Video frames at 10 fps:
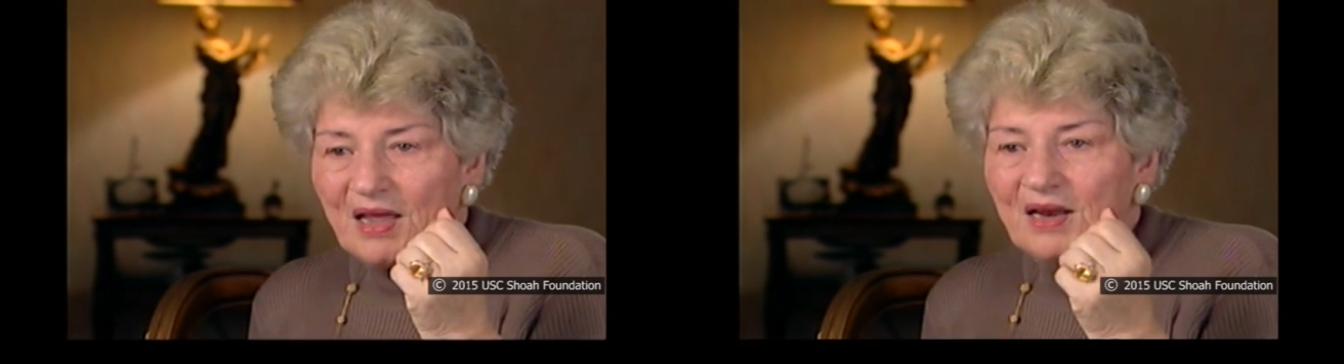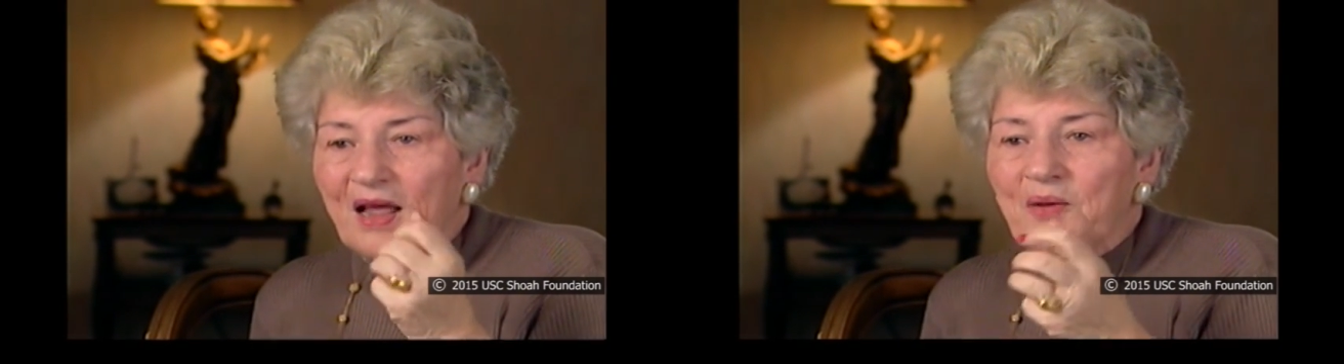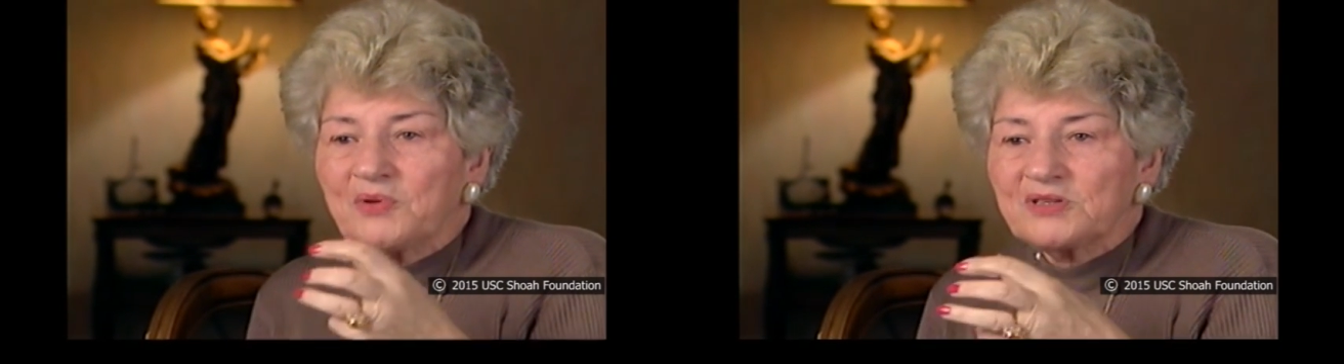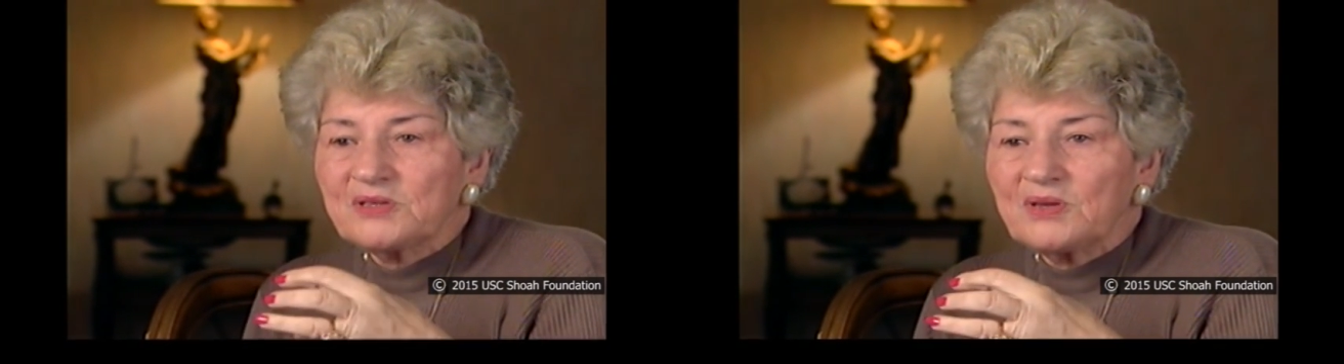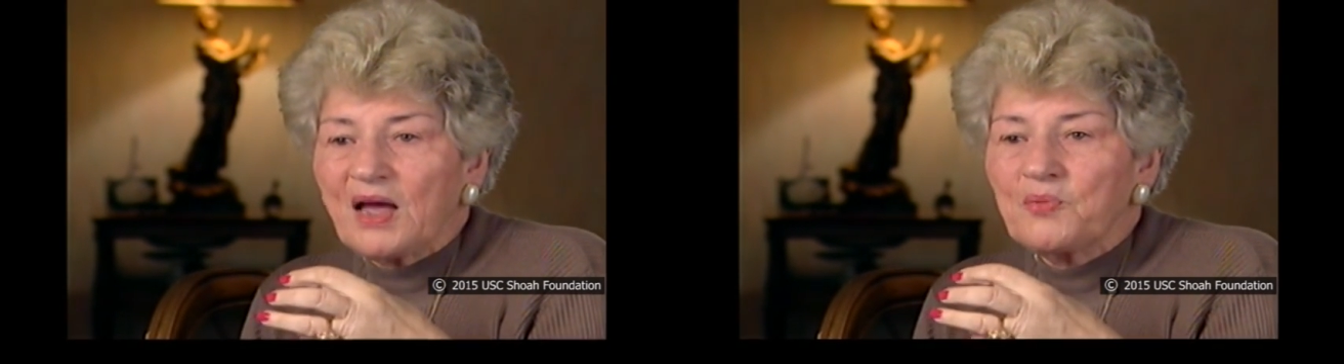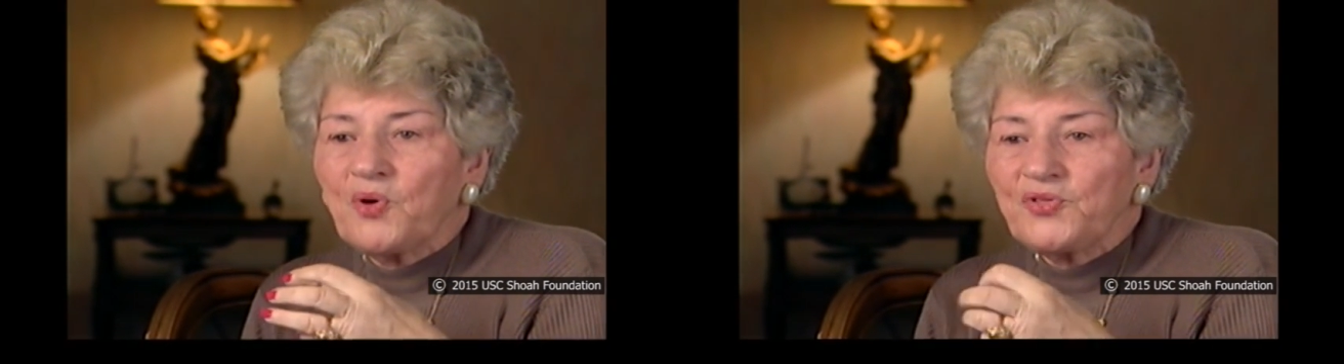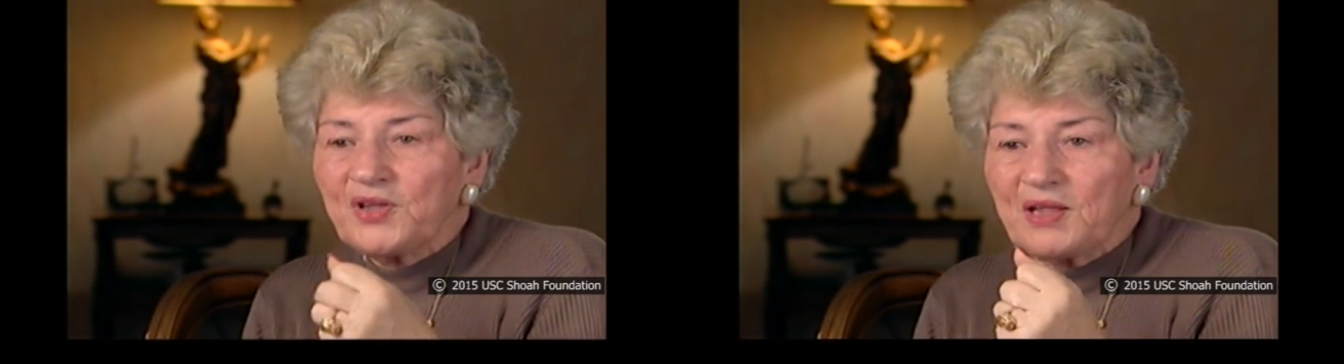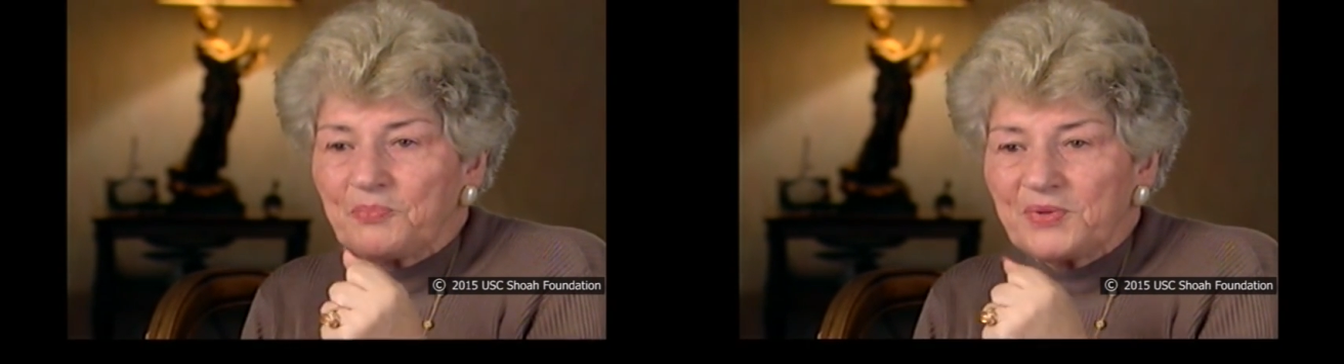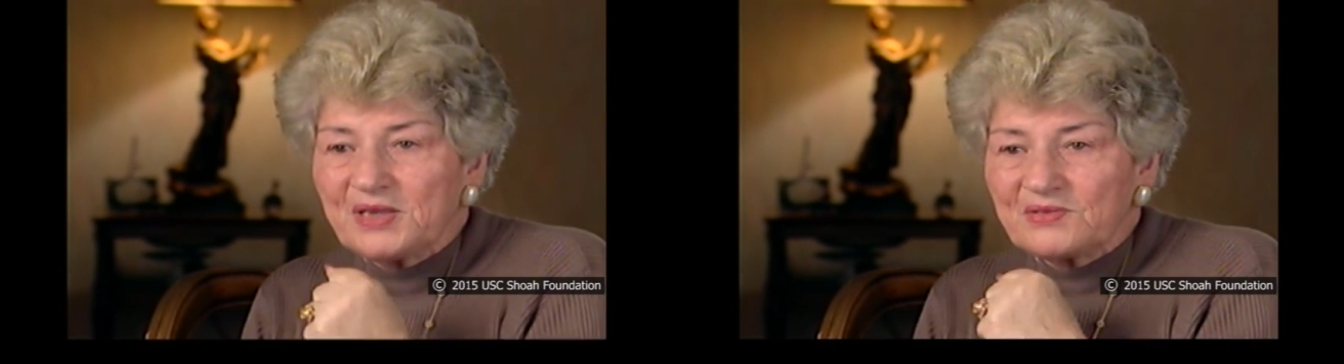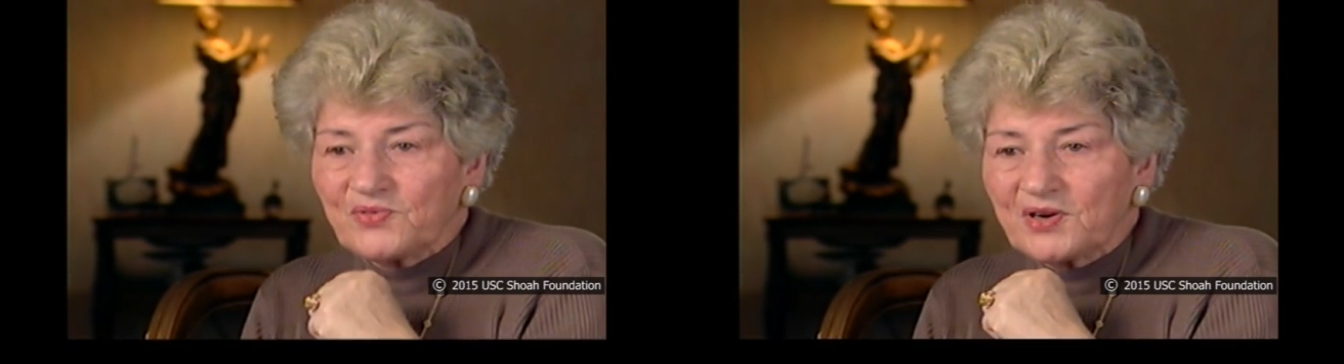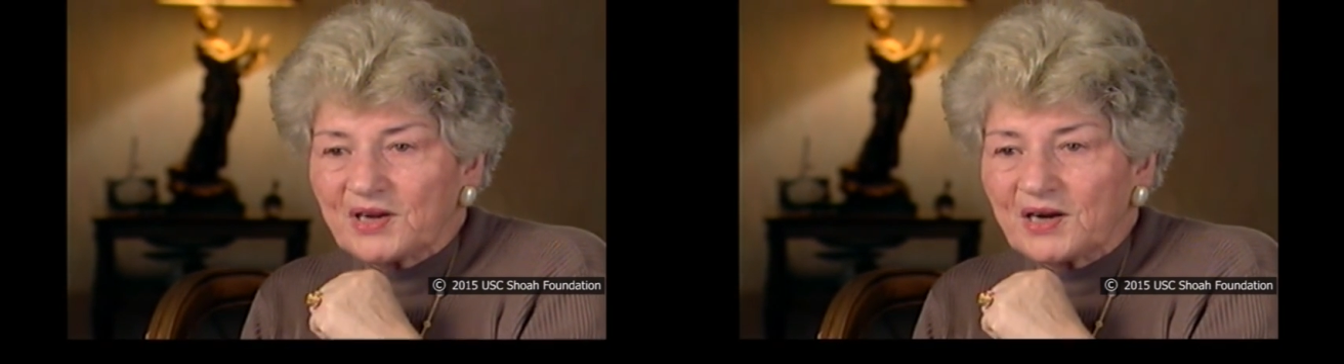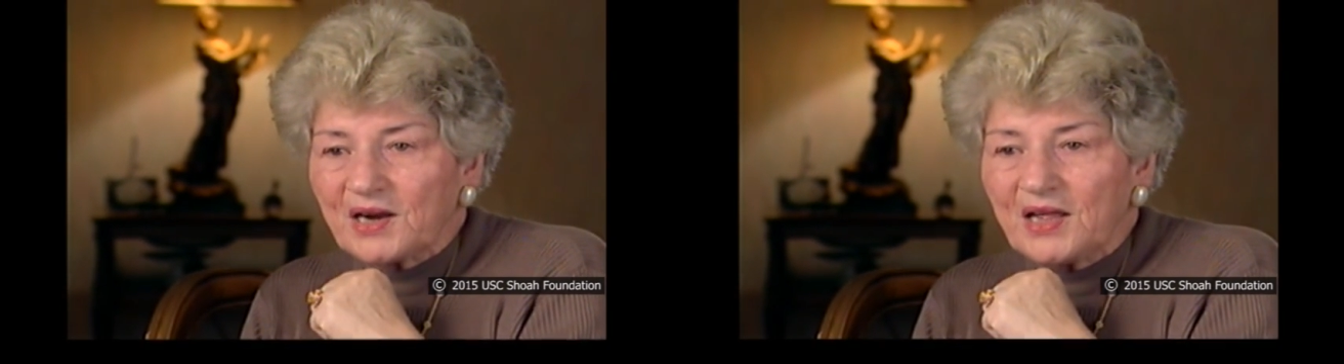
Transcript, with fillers: and I was I wanted a piece for her.